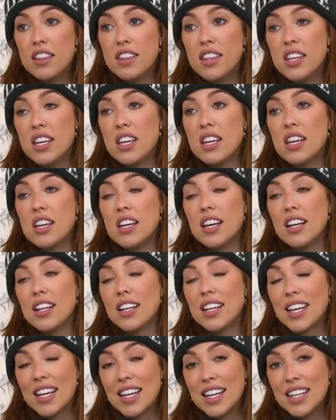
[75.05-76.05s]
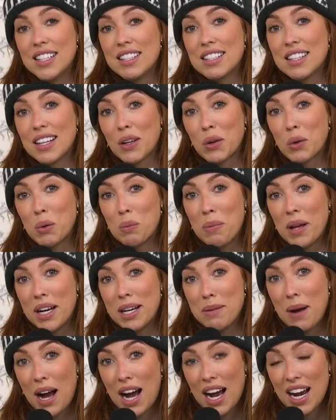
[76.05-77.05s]
the kids, the little
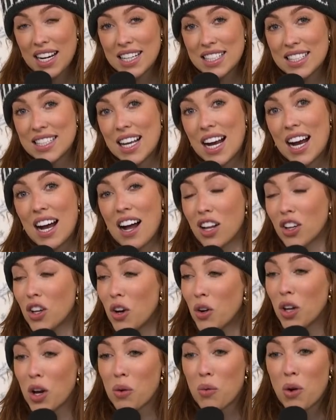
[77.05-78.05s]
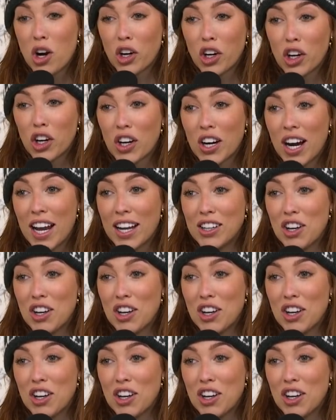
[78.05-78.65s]
bitty pies, Lola, Walker,